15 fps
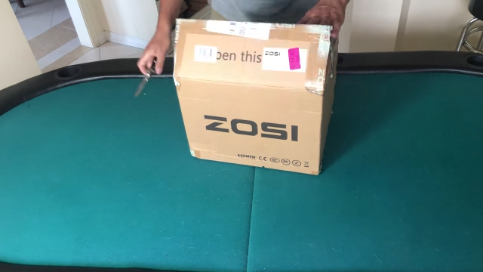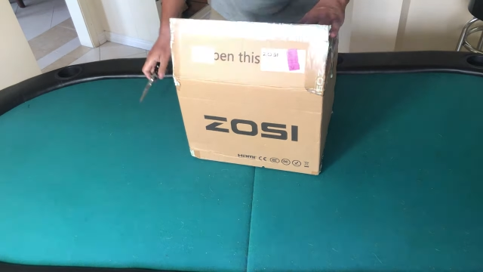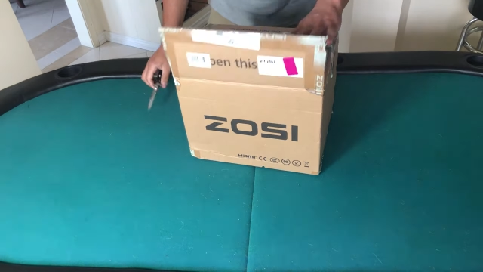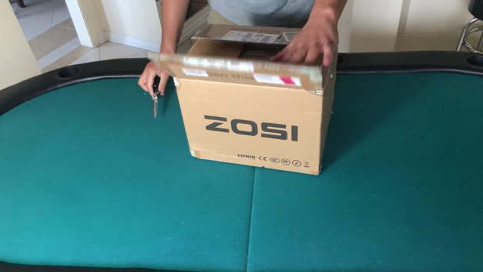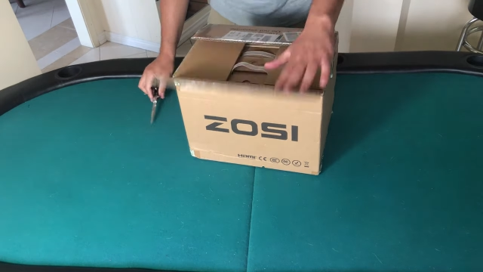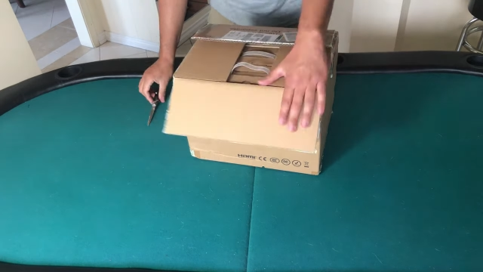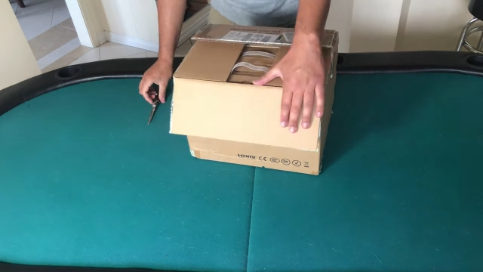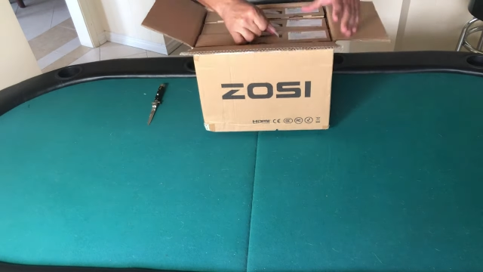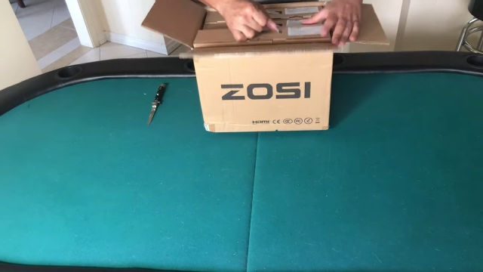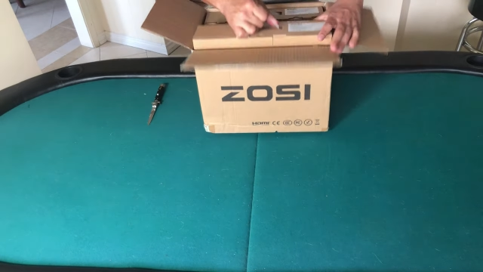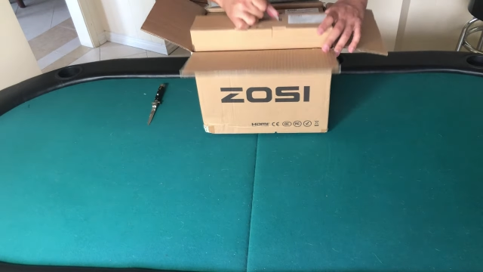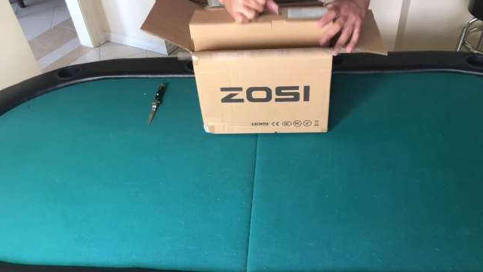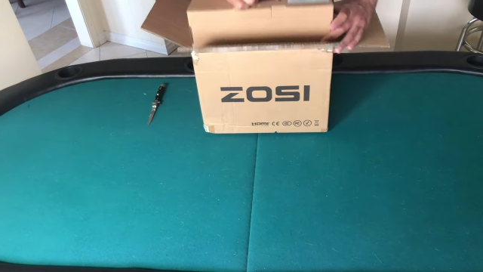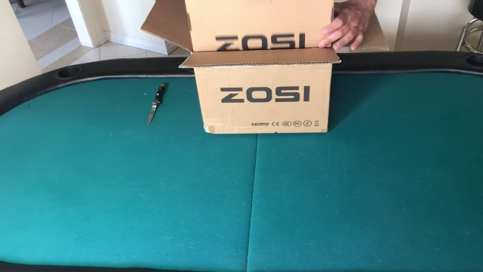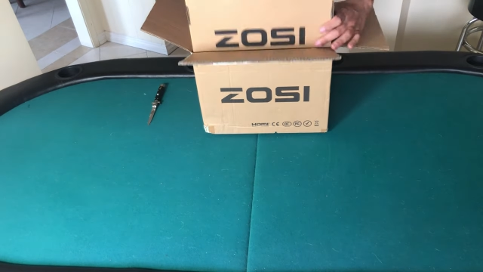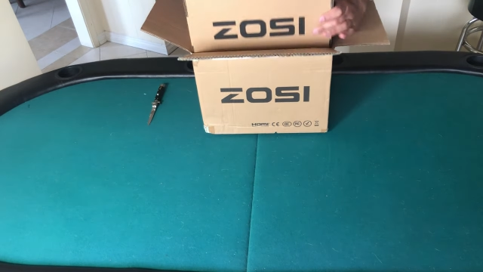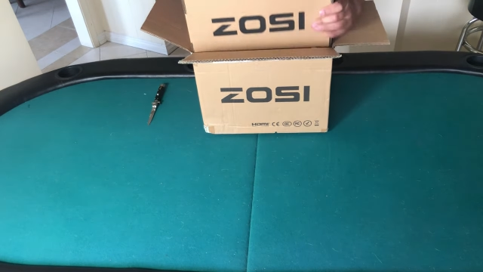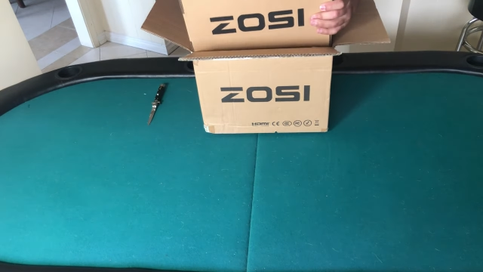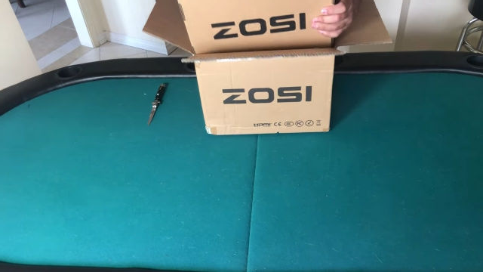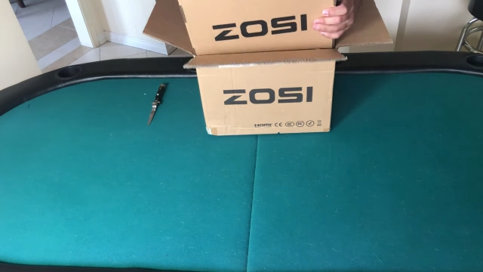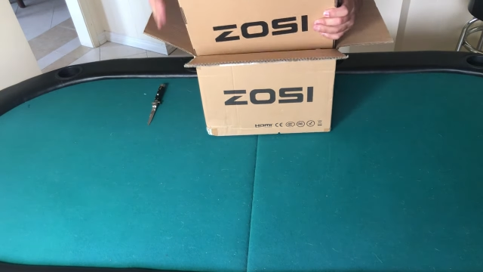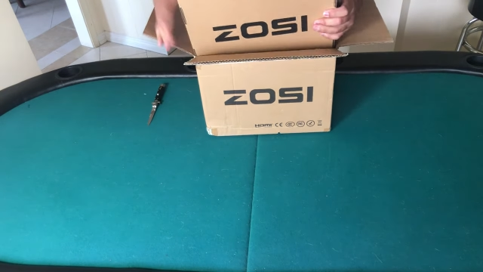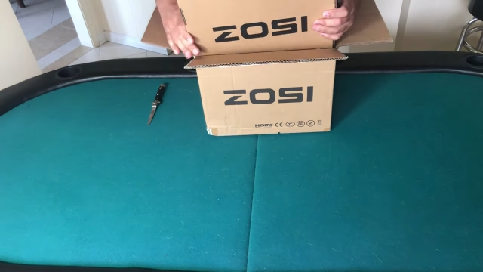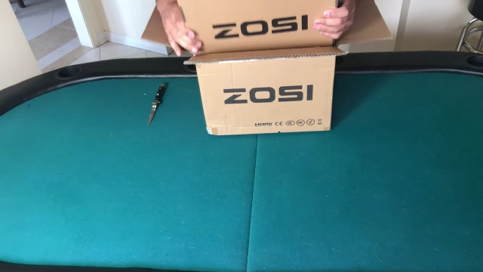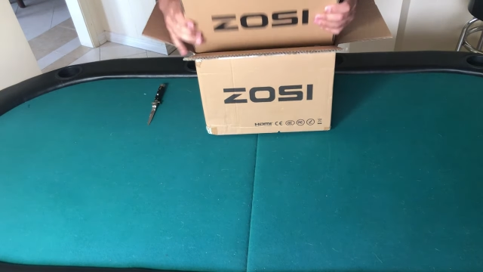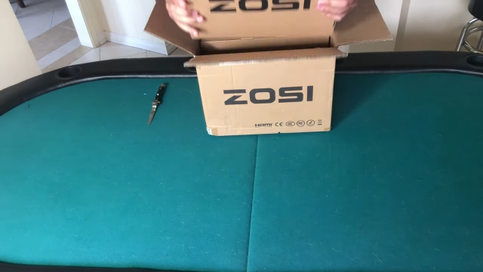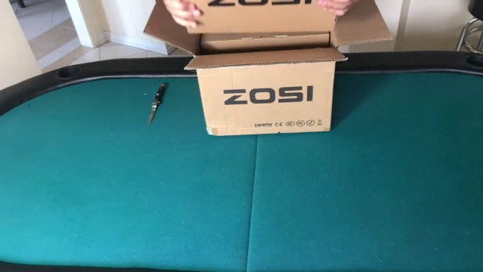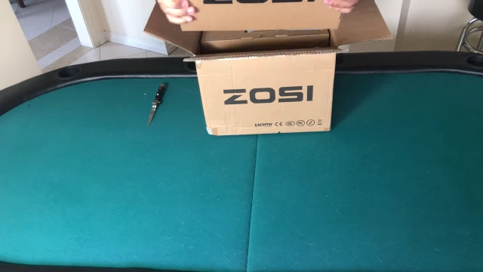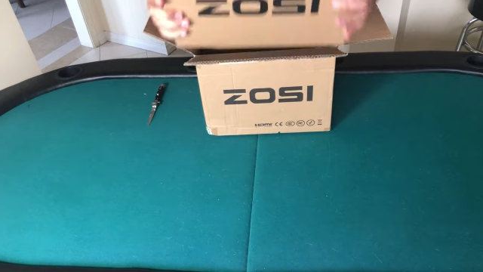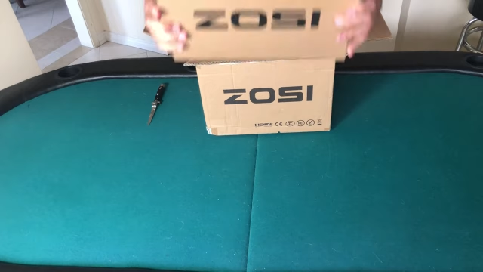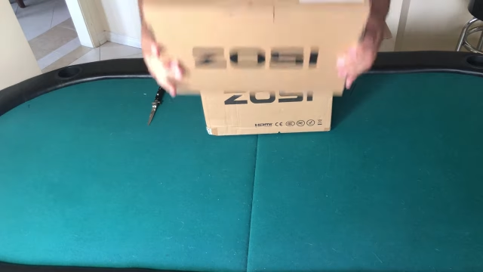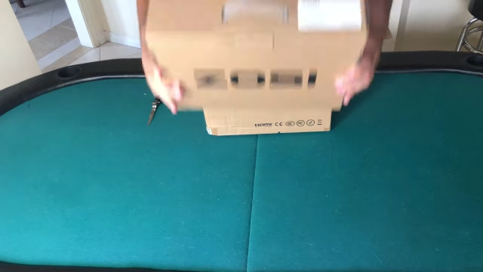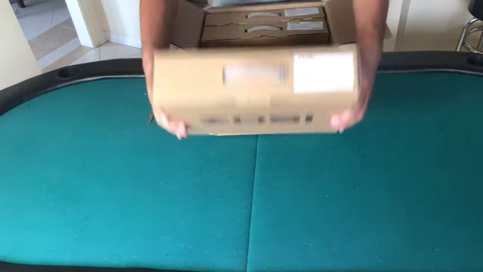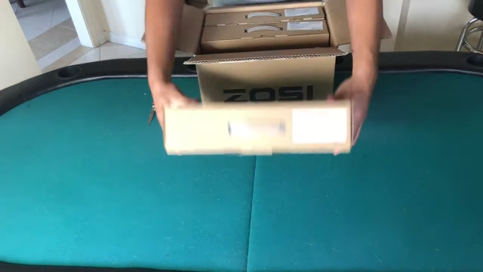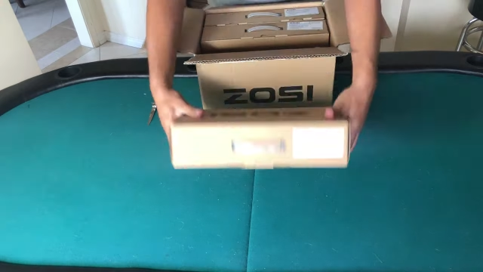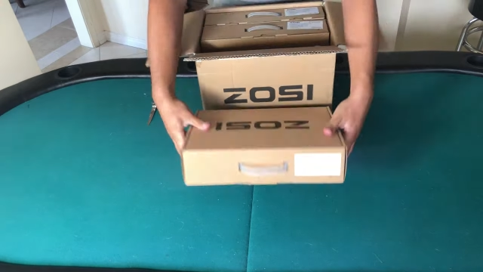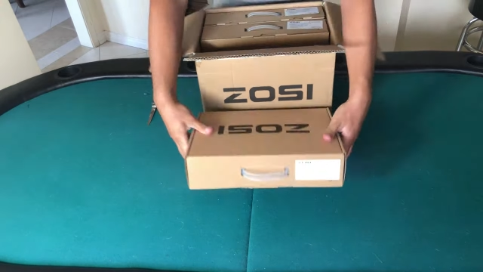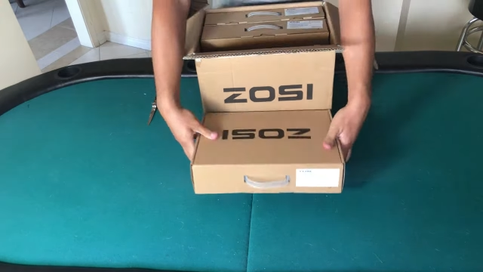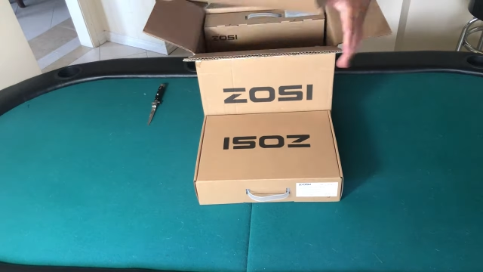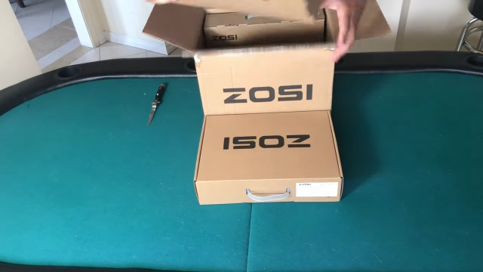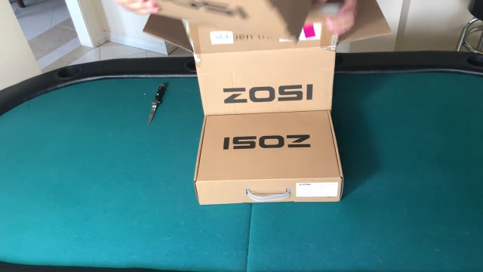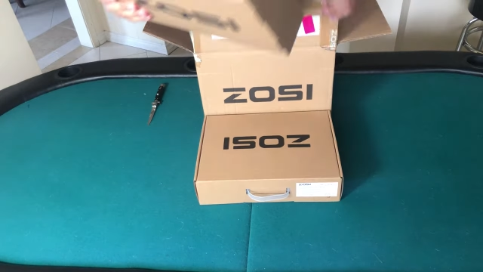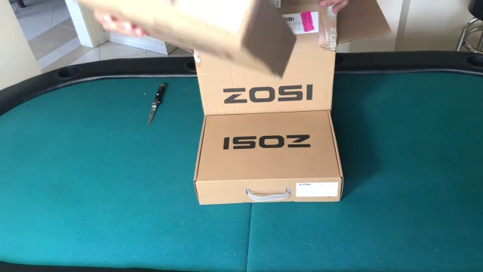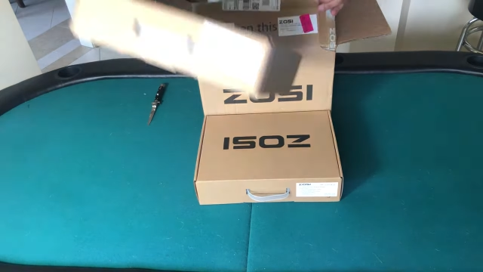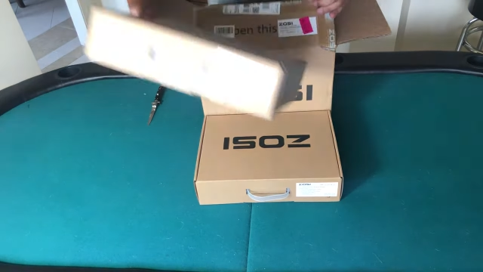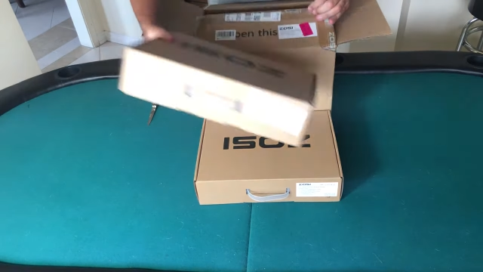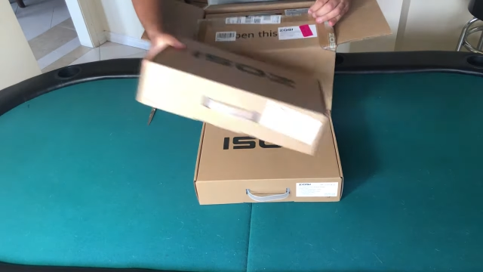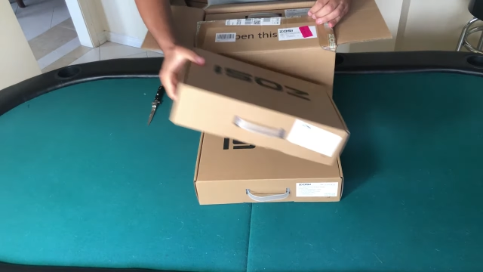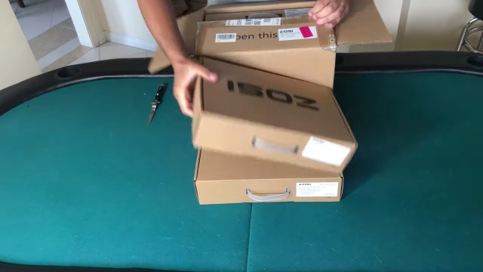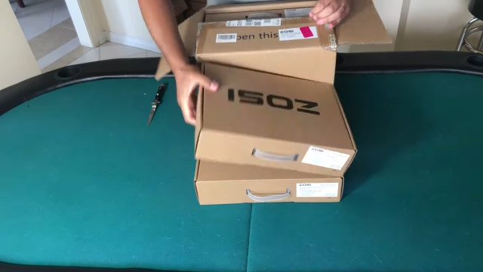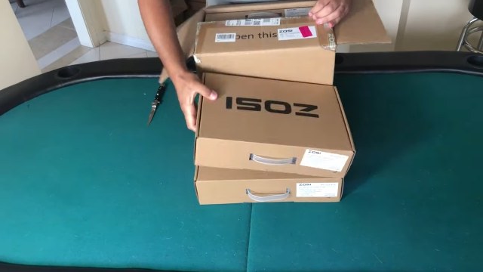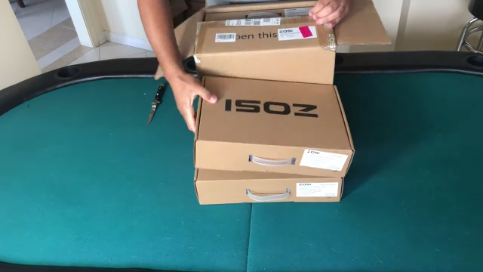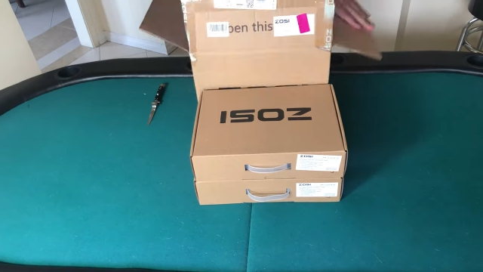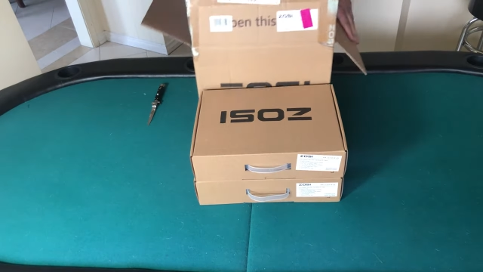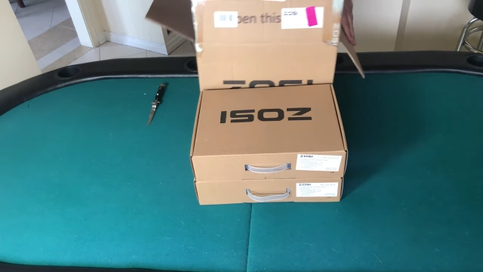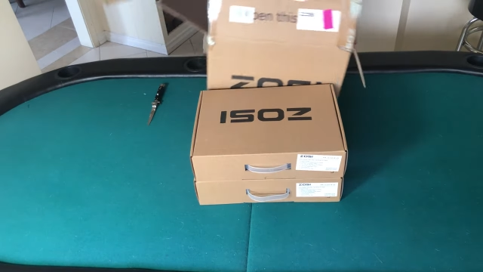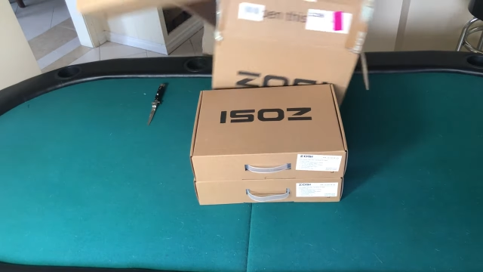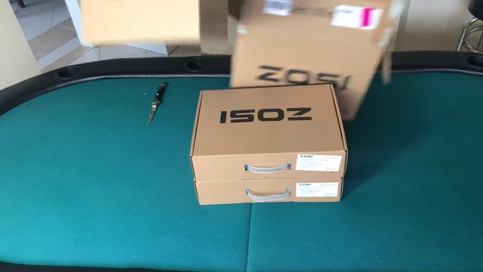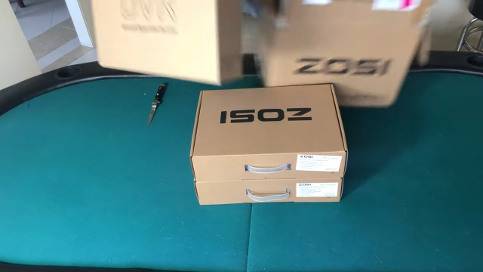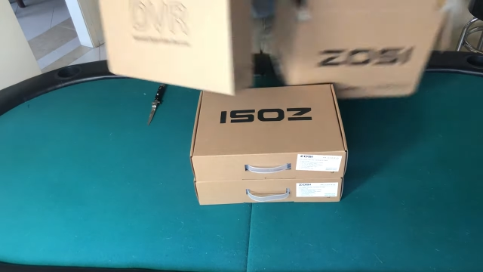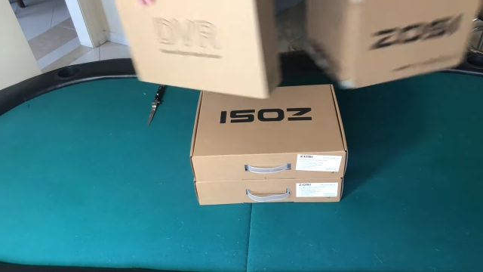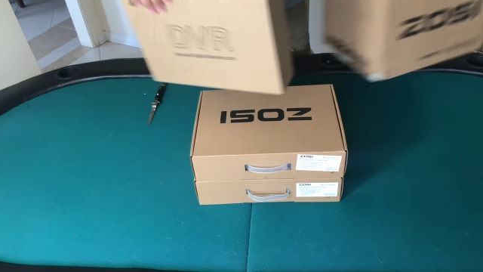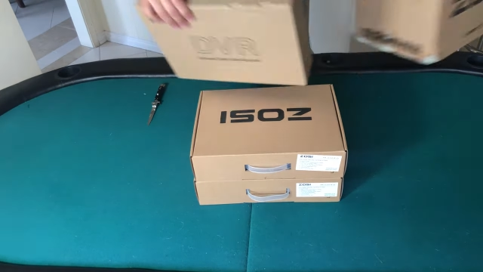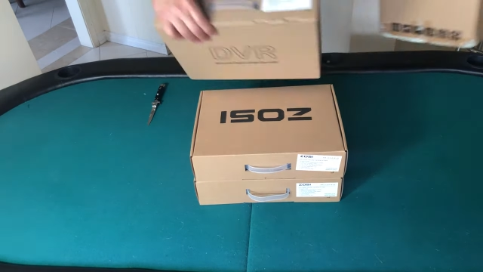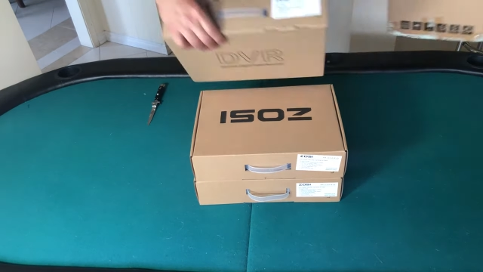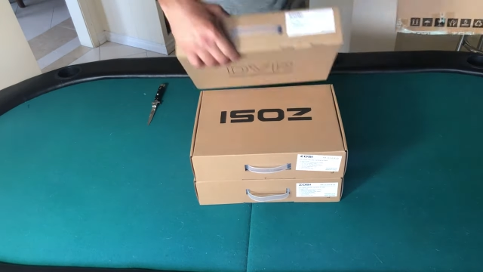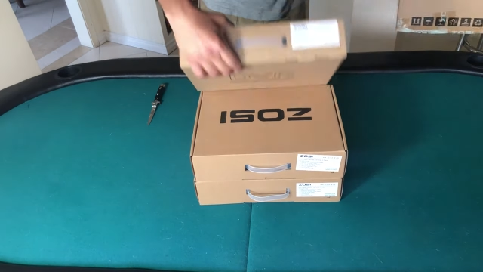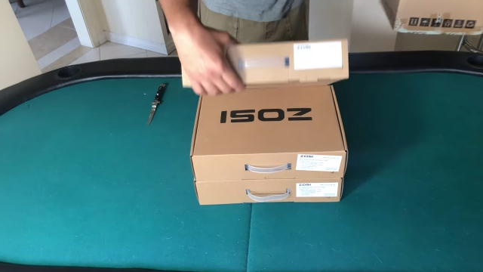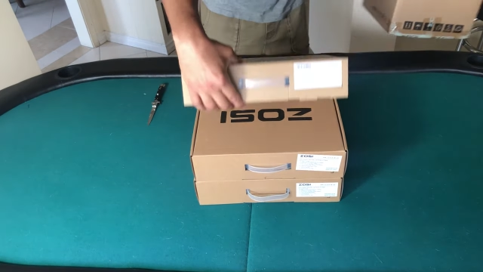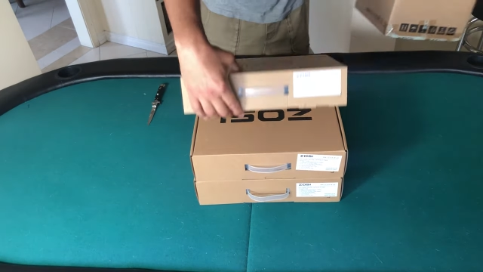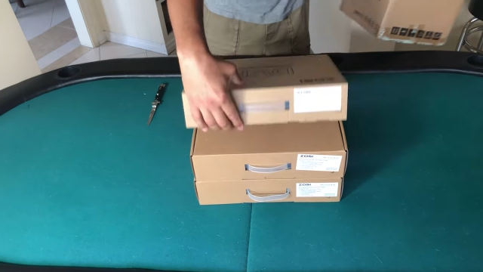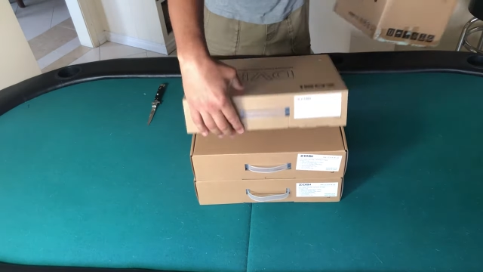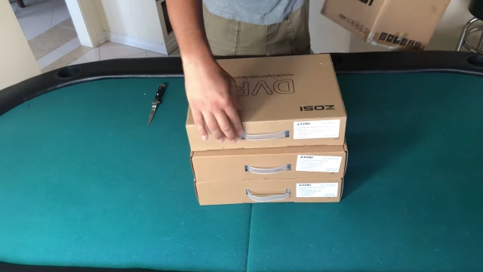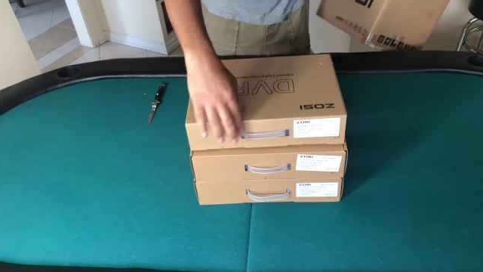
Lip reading: (no speaker visible)